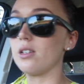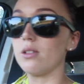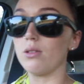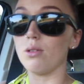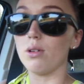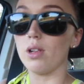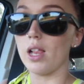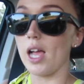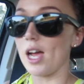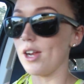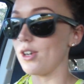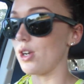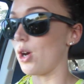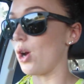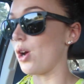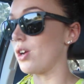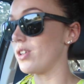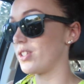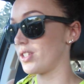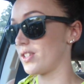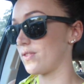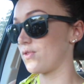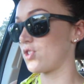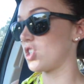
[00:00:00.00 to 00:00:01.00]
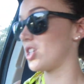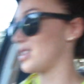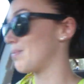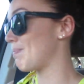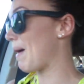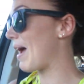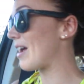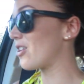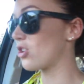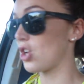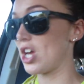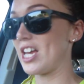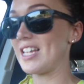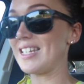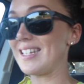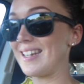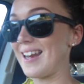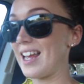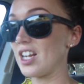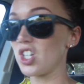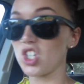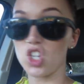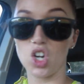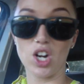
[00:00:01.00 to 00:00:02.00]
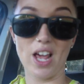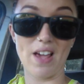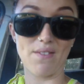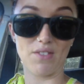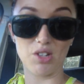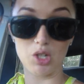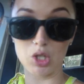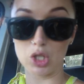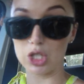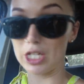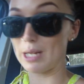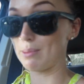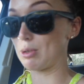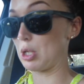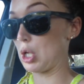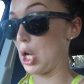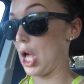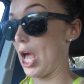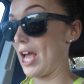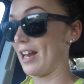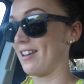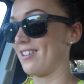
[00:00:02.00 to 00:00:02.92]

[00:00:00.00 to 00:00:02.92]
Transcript: All I know is if she's banged her head today, she's gonna have a good sleep tonight.